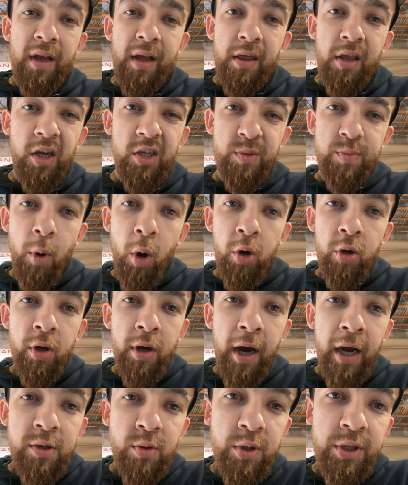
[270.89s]
The smoke you
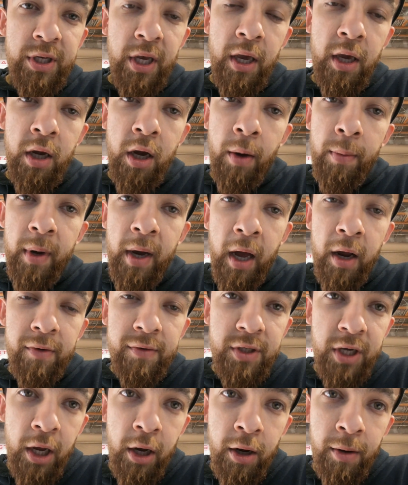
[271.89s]
guys were seeing coming out of
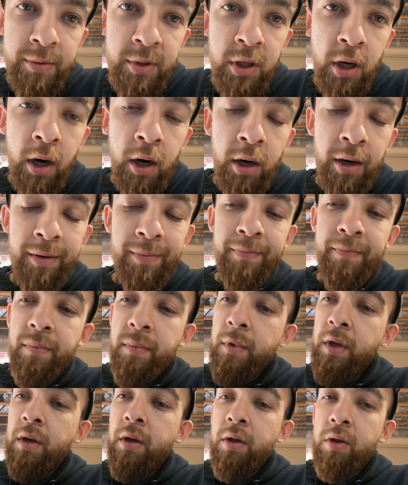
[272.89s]
Jacob's car,
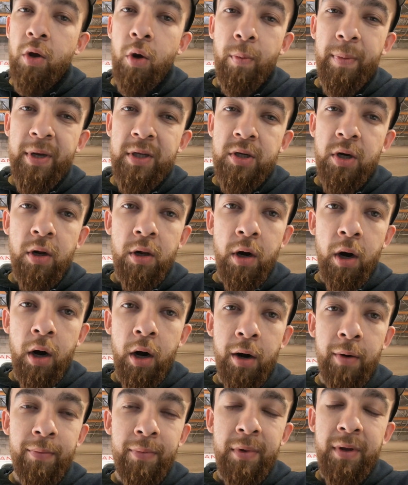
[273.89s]
don't be too
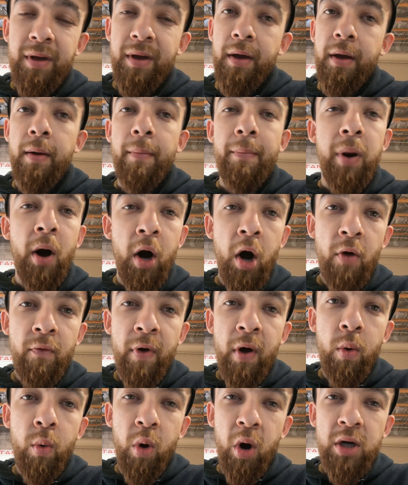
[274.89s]
alarmed. Part of it
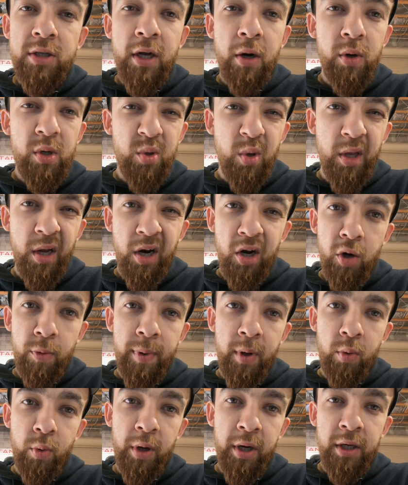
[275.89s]
was running a little
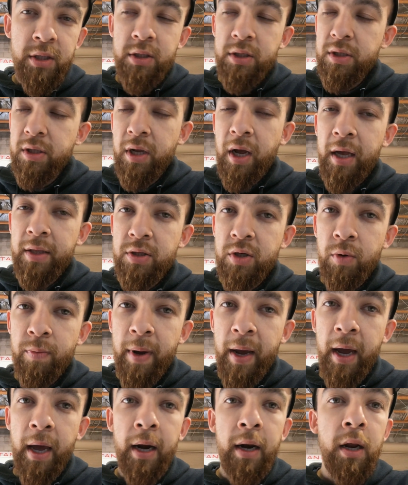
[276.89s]
bit rich, not too
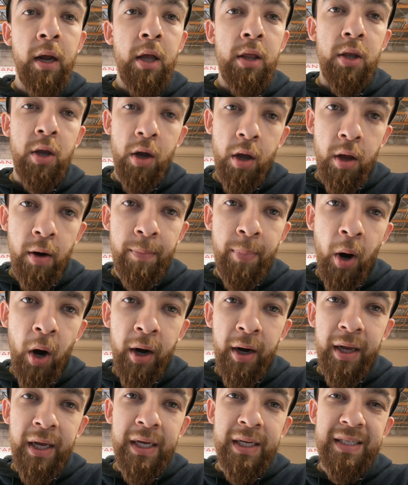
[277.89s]
bad. The other part
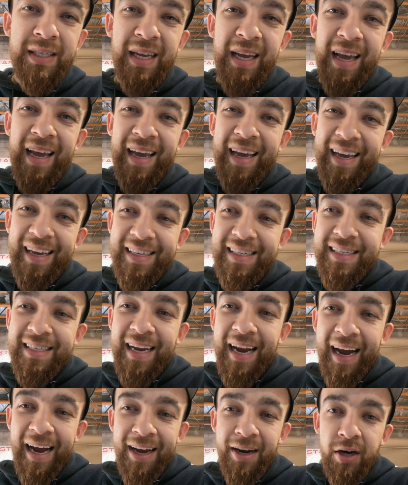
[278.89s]
is his
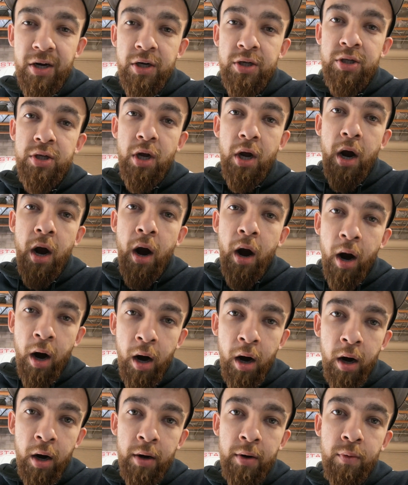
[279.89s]
tires
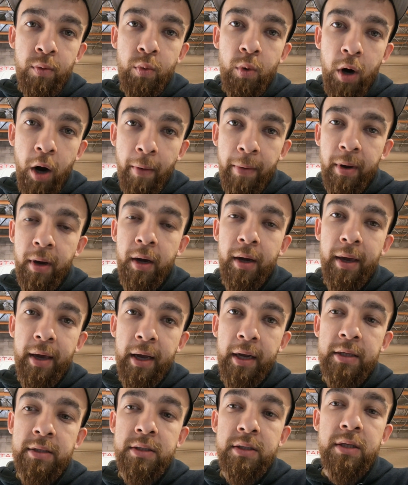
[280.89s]
are rubbing
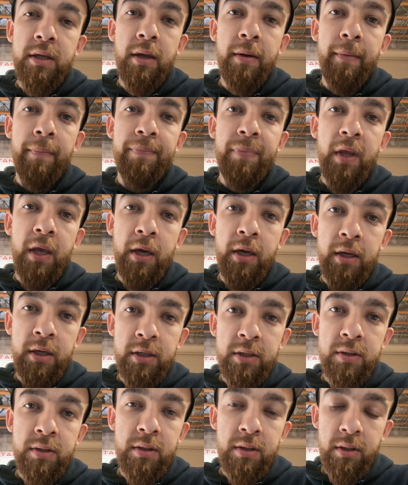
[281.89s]
against
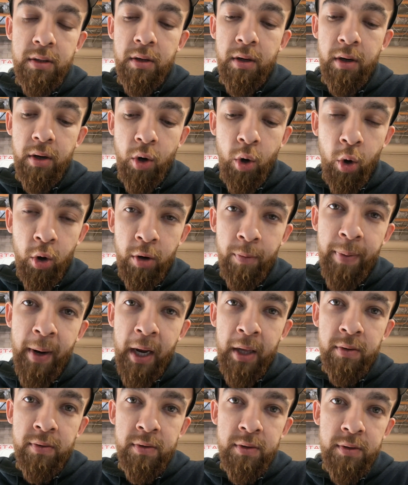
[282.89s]
his quarter
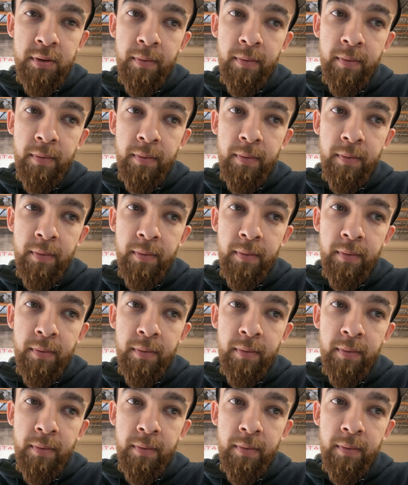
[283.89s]
panels.